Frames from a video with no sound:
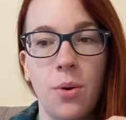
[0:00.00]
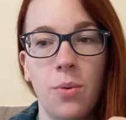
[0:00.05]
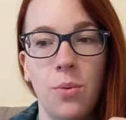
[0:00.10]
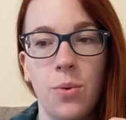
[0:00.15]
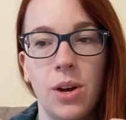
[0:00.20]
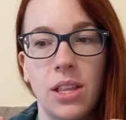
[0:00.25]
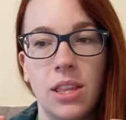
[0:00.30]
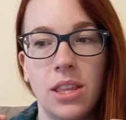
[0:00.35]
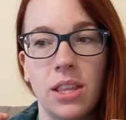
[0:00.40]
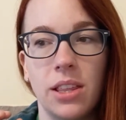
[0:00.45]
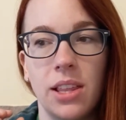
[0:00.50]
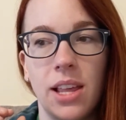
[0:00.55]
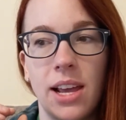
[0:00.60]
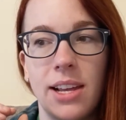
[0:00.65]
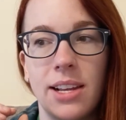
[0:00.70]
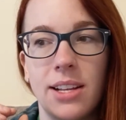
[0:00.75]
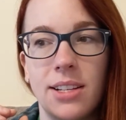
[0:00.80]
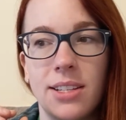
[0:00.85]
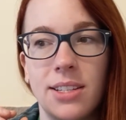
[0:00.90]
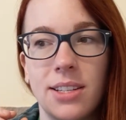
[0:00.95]
with
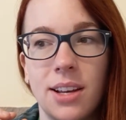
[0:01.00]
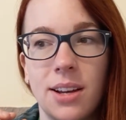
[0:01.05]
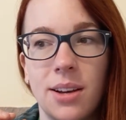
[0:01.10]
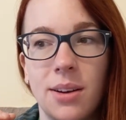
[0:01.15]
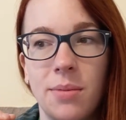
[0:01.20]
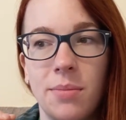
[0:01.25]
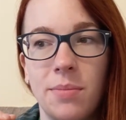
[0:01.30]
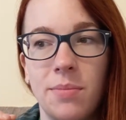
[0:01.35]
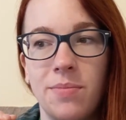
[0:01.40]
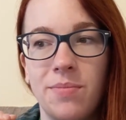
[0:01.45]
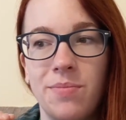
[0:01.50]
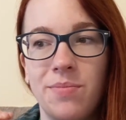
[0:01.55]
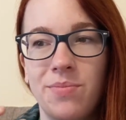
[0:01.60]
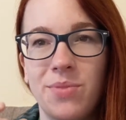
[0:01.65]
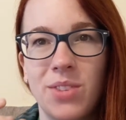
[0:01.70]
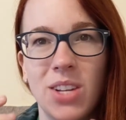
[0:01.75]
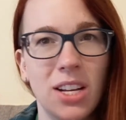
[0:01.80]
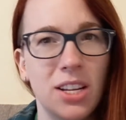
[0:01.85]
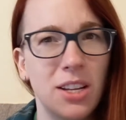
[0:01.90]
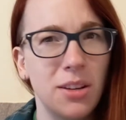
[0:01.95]
like some
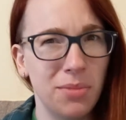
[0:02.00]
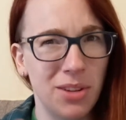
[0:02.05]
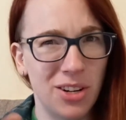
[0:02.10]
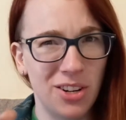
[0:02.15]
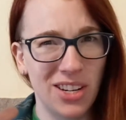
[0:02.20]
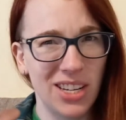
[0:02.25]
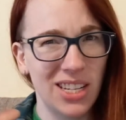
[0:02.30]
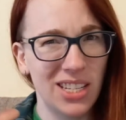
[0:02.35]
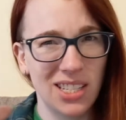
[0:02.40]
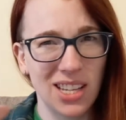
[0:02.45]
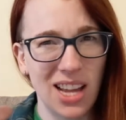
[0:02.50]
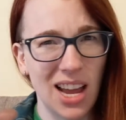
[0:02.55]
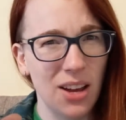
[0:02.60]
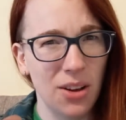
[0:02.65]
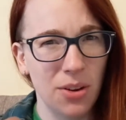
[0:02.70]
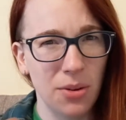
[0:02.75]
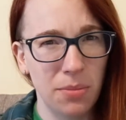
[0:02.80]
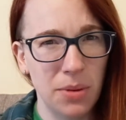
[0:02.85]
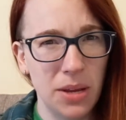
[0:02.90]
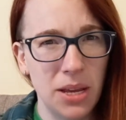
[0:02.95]
documentary
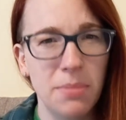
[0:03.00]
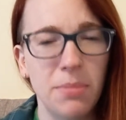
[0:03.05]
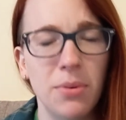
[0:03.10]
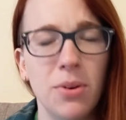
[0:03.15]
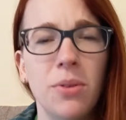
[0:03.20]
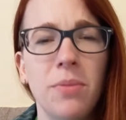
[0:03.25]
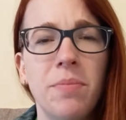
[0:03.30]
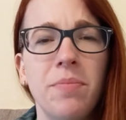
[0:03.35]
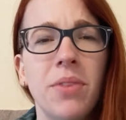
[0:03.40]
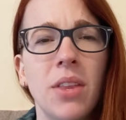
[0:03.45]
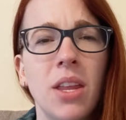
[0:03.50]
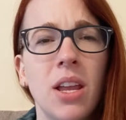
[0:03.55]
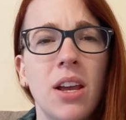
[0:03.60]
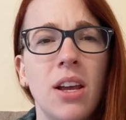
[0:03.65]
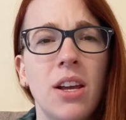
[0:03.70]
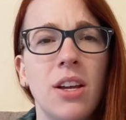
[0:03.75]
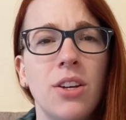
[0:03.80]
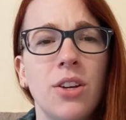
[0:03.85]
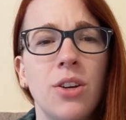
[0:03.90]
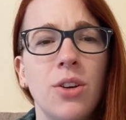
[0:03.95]
style people
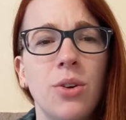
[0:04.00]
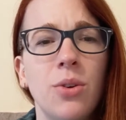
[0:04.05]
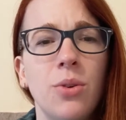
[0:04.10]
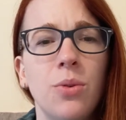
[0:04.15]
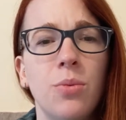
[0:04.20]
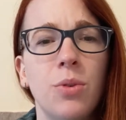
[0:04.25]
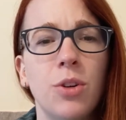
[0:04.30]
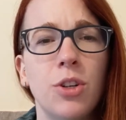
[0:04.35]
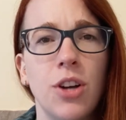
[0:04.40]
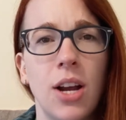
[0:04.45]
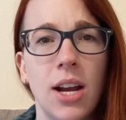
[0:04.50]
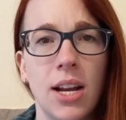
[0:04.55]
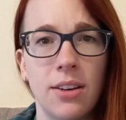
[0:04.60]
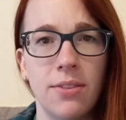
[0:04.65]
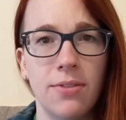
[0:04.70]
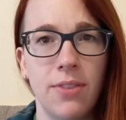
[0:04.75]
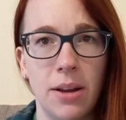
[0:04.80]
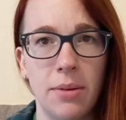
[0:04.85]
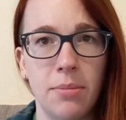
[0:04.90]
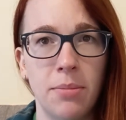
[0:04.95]
who were trying
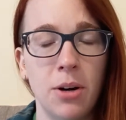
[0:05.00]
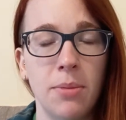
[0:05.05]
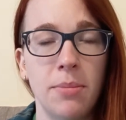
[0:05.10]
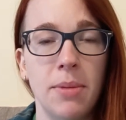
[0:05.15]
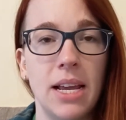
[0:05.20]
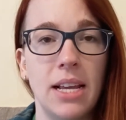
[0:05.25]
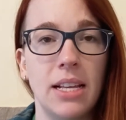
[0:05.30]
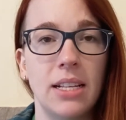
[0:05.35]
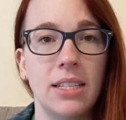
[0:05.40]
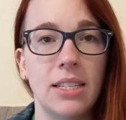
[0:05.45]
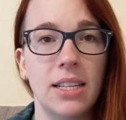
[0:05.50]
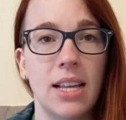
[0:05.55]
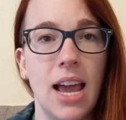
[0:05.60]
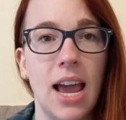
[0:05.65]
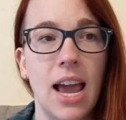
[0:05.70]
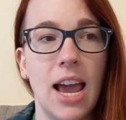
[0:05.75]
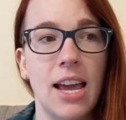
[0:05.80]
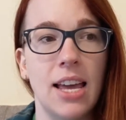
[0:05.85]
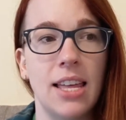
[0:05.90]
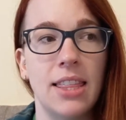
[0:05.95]
to find mermaids.
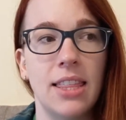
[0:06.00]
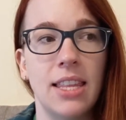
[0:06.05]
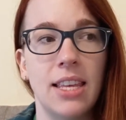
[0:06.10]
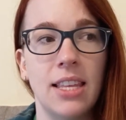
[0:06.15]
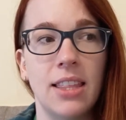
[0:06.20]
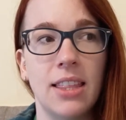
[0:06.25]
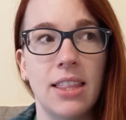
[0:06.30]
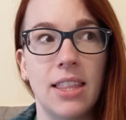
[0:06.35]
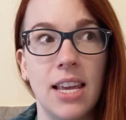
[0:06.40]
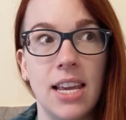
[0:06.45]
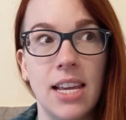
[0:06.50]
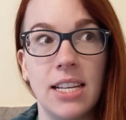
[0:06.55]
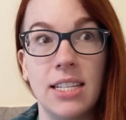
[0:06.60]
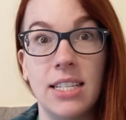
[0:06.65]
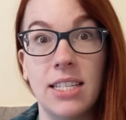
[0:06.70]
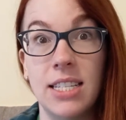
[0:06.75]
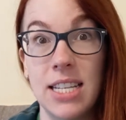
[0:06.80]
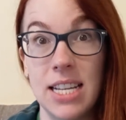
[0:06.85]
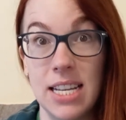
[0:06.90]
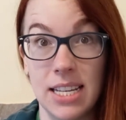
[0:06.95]
And then they
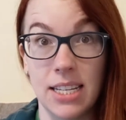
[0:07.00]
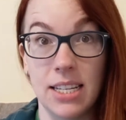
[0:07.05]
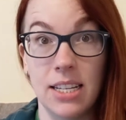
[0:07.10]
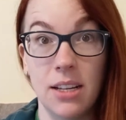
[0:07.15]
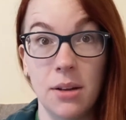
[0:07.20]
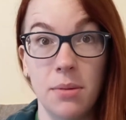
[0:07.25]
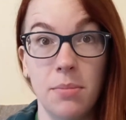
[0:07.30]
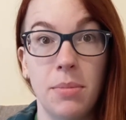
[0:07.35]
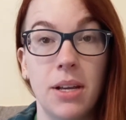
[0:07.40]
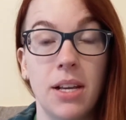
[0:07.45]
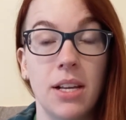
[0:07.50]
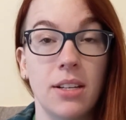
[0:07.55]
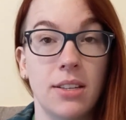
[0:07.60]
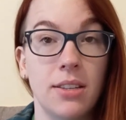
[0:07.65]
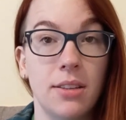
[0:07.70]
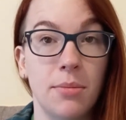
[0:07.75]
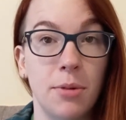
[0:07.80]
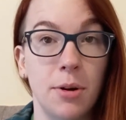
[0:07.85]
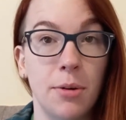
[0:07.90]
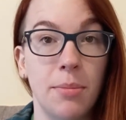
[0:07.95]
did, because
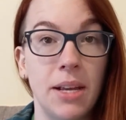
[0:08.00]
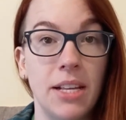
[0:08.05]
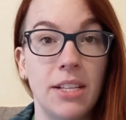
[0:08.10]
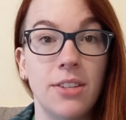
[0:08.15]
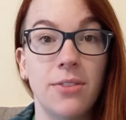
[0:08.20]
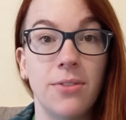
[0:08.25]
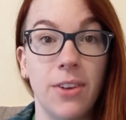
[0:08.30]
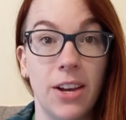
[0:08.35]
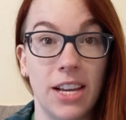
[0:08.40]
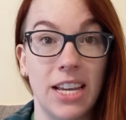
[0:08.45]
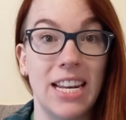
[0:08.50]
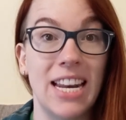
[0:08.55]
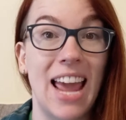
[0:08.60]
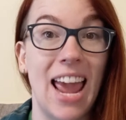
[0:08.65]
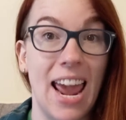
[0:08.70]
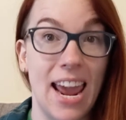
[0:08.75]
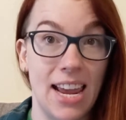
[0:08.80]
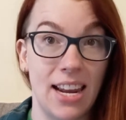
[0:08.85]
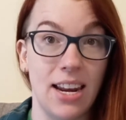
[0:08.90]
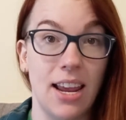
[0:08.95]
the mermaids fucking
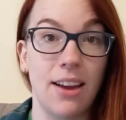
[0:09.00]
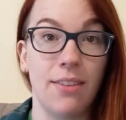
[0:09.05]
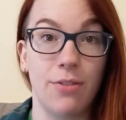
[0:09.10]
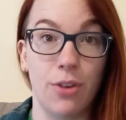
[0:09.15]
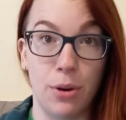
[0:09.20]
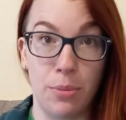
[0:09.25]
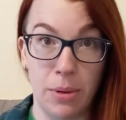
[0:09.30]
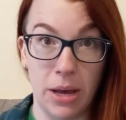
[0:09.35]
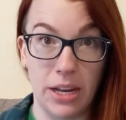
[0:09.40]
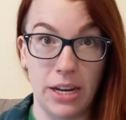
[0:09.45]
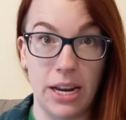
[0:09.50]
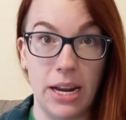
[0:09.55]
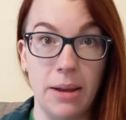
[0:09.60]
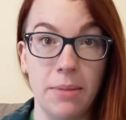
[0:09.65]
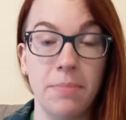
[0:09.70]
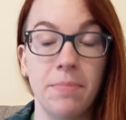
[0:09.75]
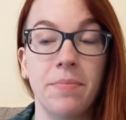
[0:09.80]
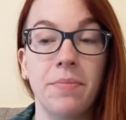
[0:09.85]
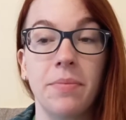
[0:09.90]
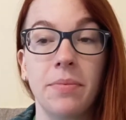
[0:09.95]
ate everybody.